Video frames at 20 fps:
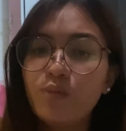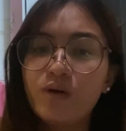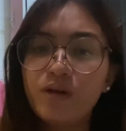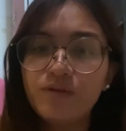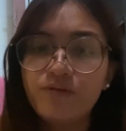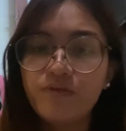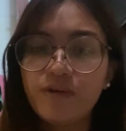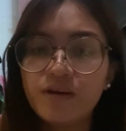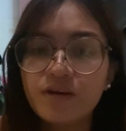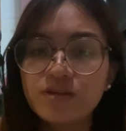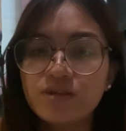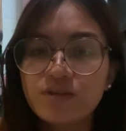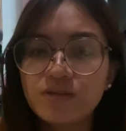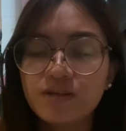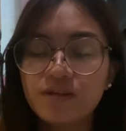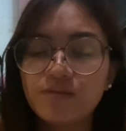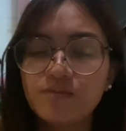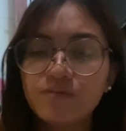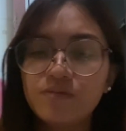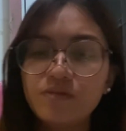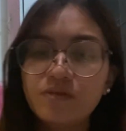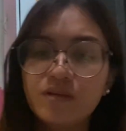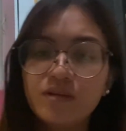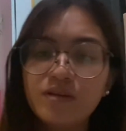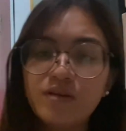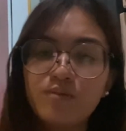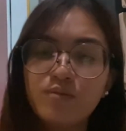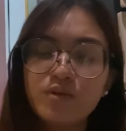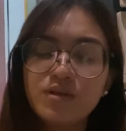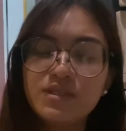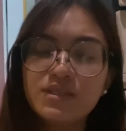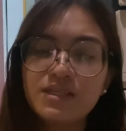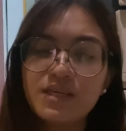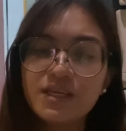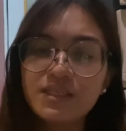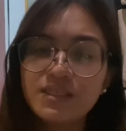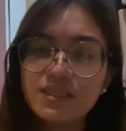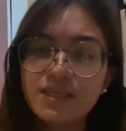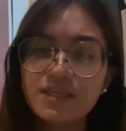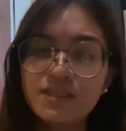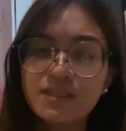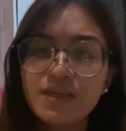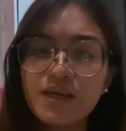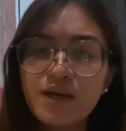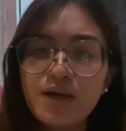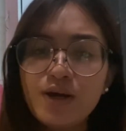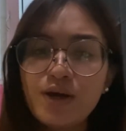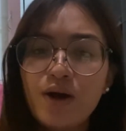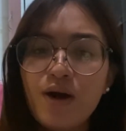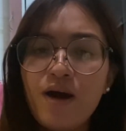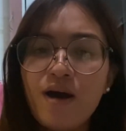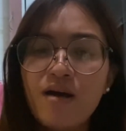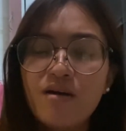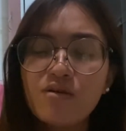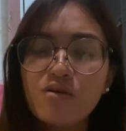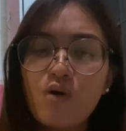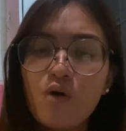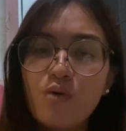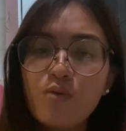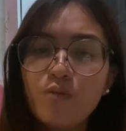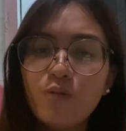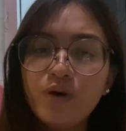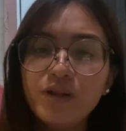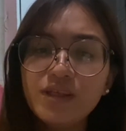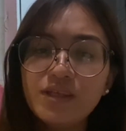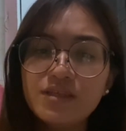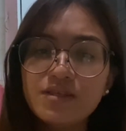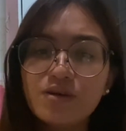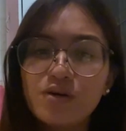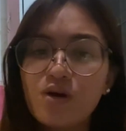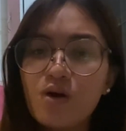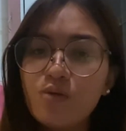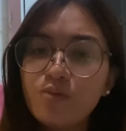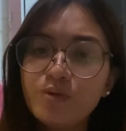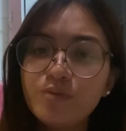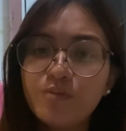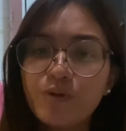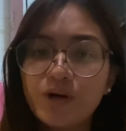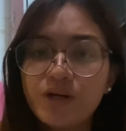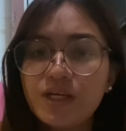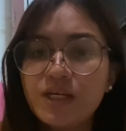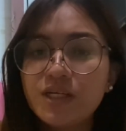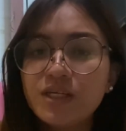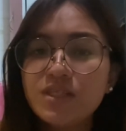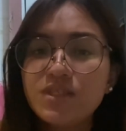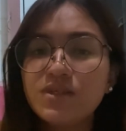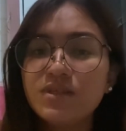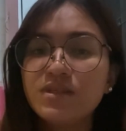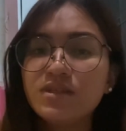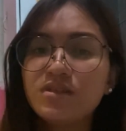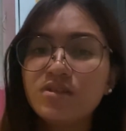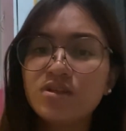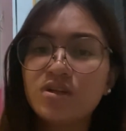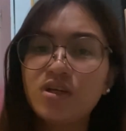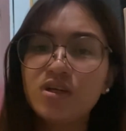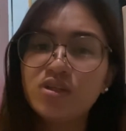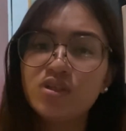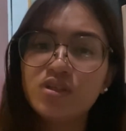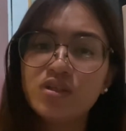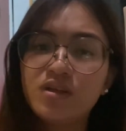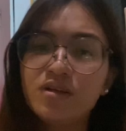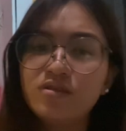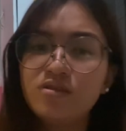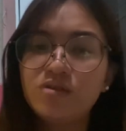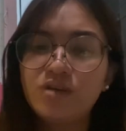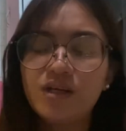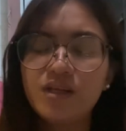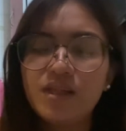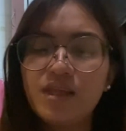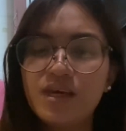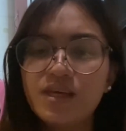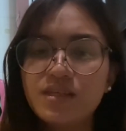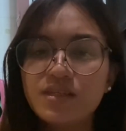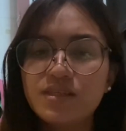welfare. So number 6 is what is the common barriers to international trading?